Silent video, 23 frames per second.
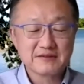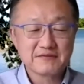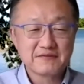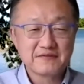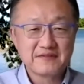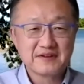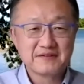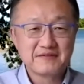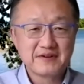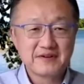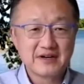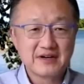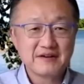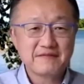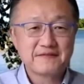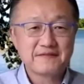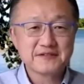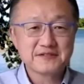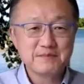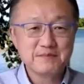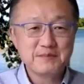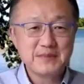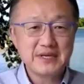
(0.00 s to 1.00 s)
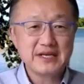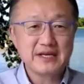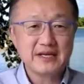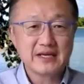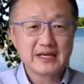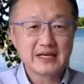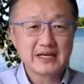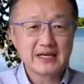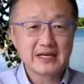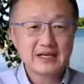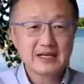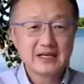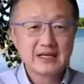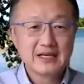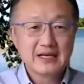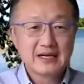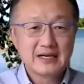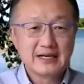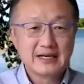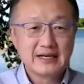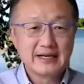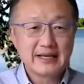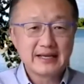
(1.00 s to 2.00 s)
The very first meeting
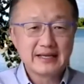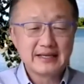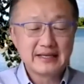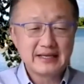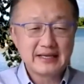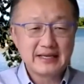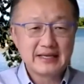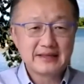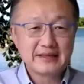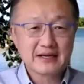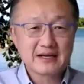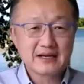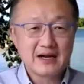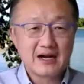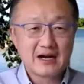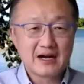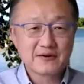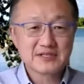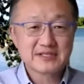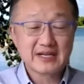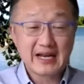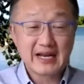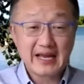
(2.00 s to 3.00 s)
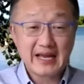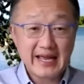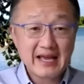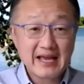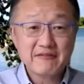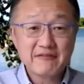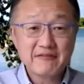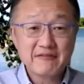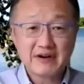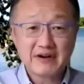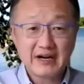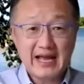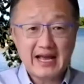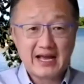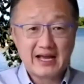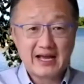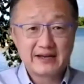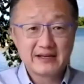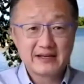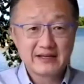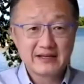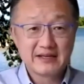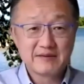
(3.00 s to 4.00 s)
in the Congress that I ever had
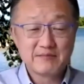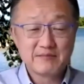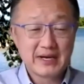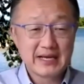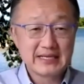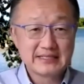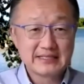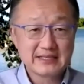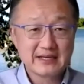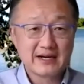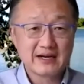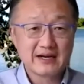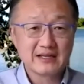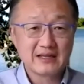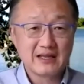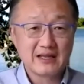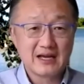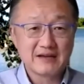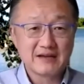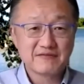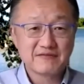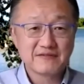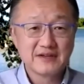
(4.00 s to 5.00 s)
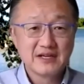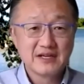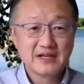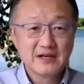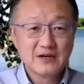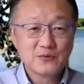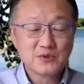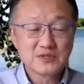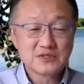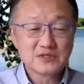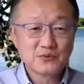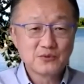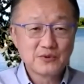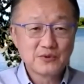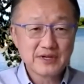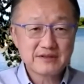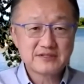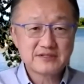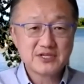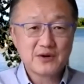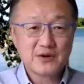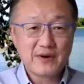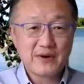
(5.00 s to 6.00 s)
in my entire life was with
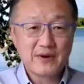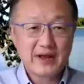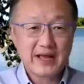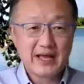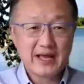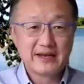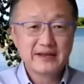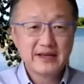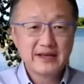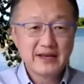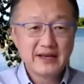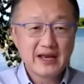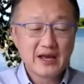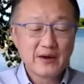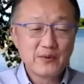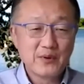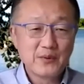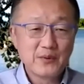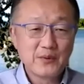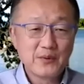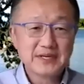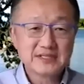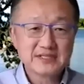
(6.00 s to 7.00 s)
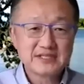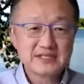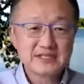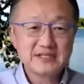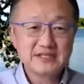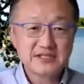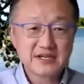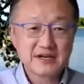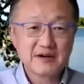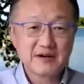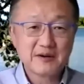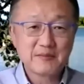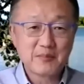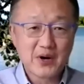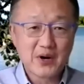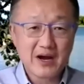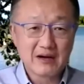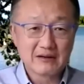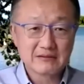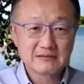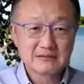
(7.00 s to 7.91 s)
Joanne, and we went to see Sherrod Brown.